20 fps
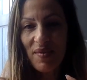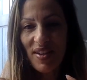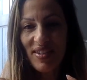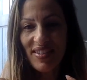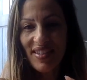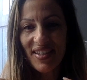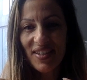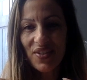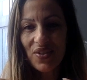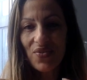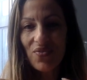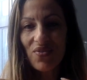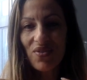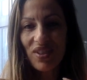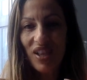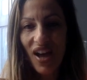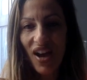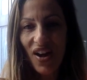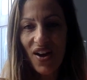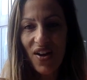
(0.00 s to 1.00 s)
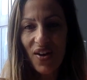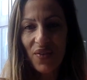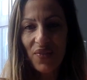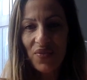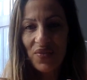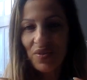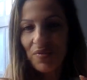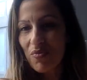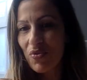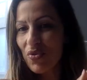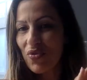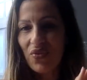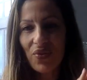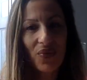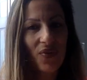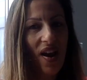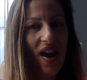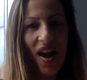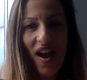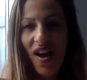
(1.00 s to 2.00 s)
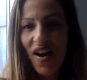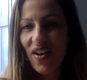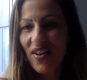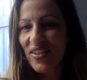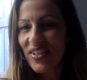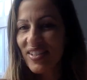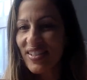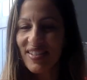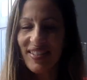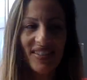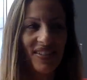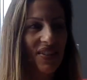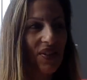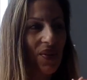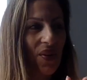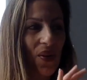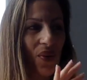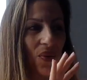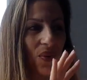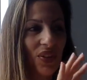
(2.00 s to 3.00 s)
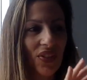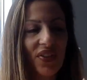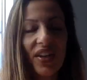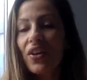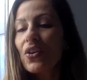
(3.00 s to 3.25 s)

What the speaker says: I said, "You'd love to move around and, all of that."